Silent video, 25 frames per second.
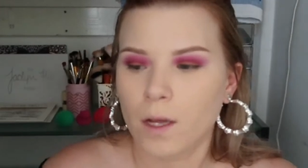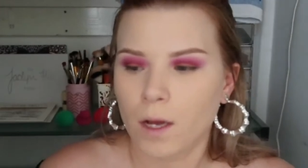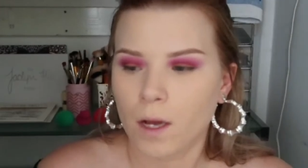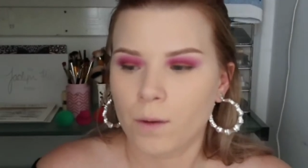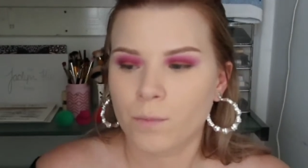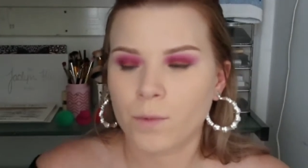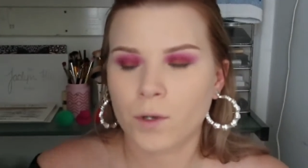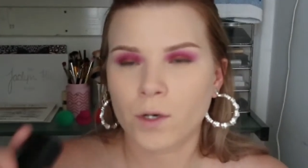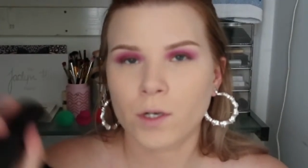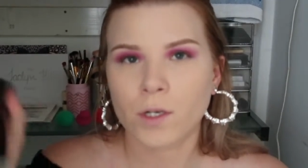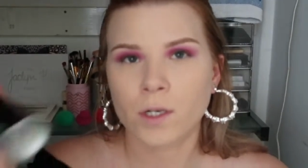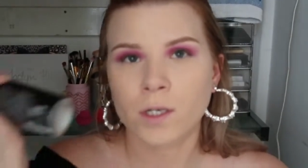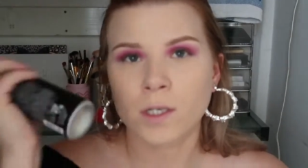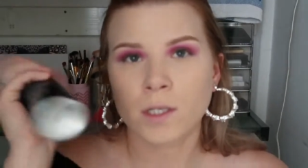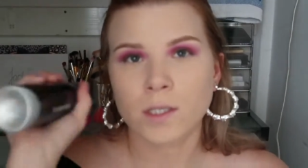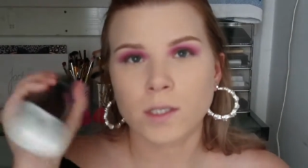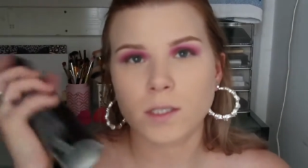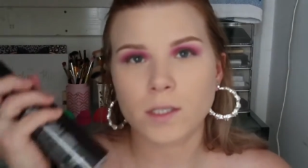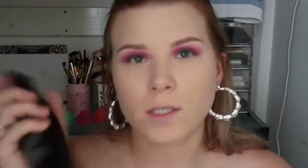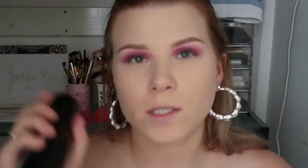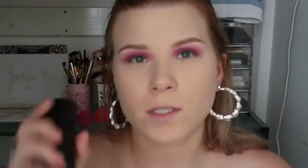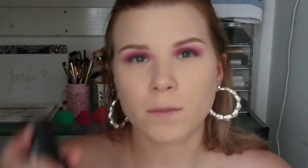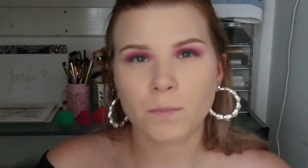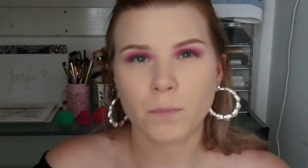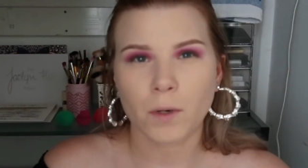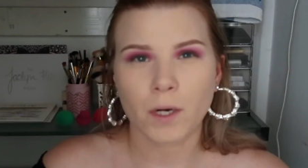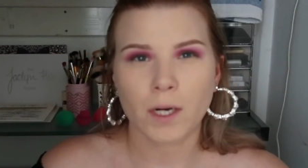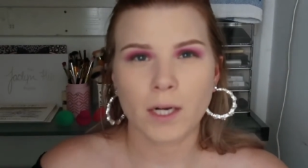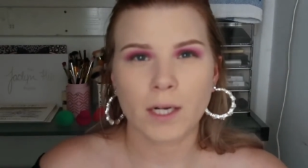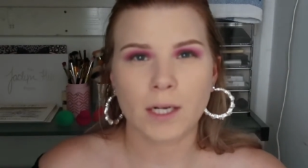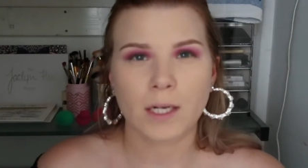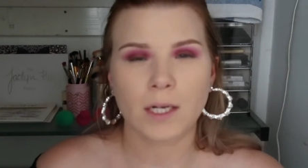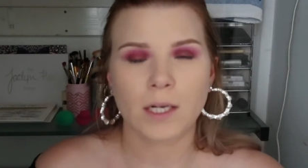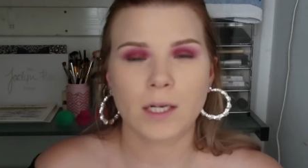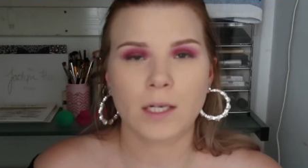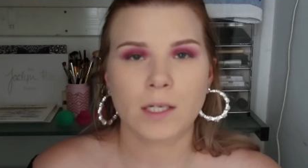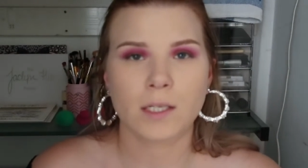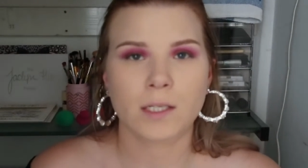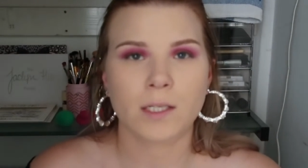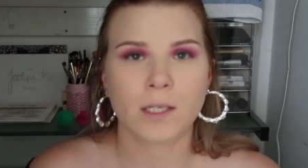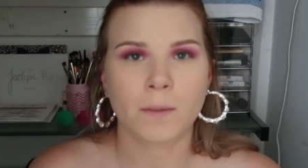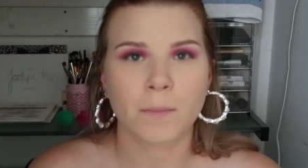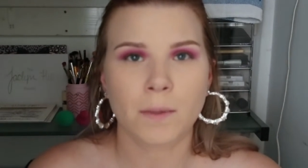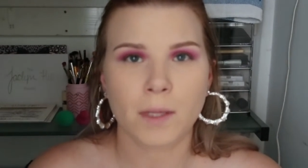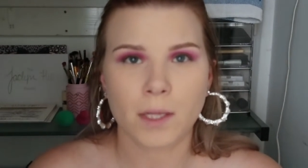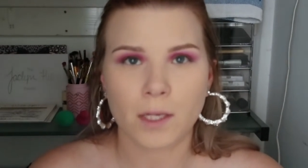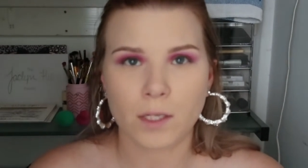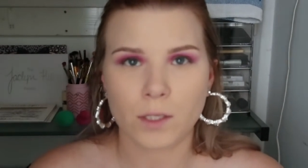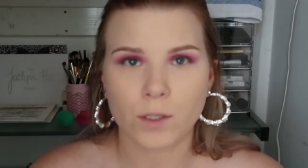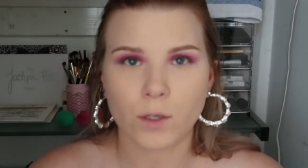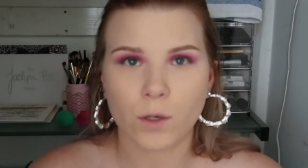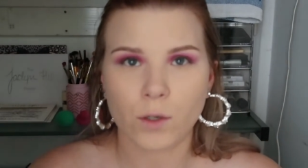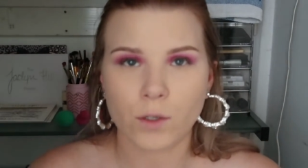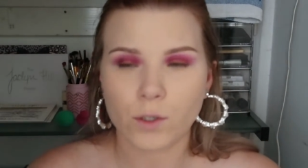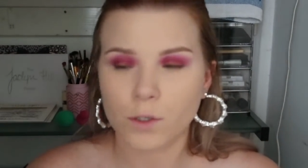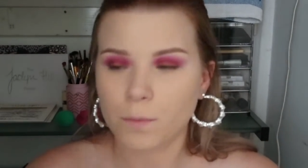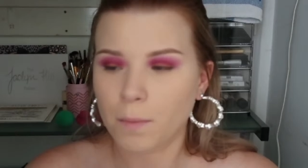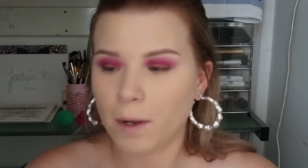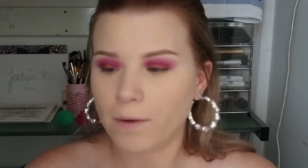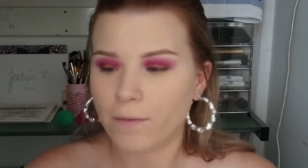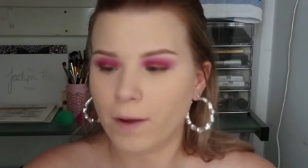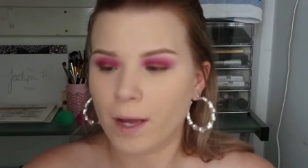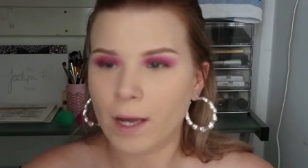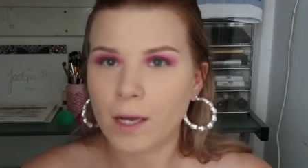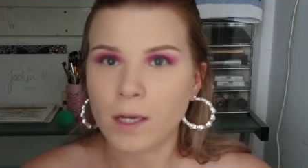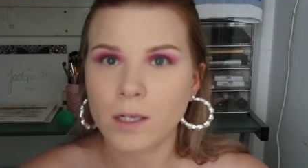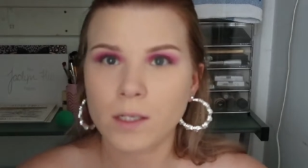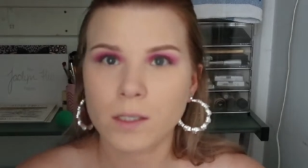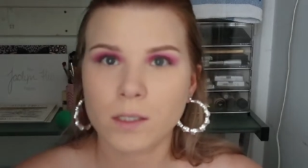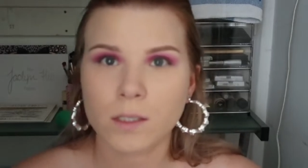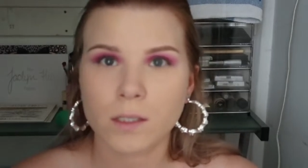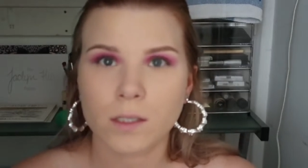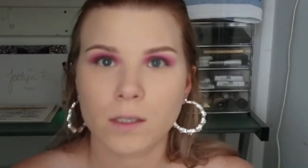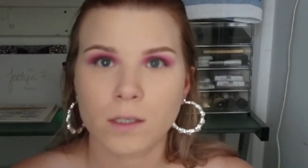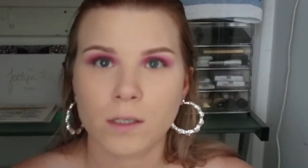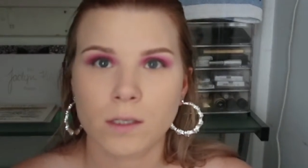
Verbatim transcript: I'm gonna spray some of this onto my face.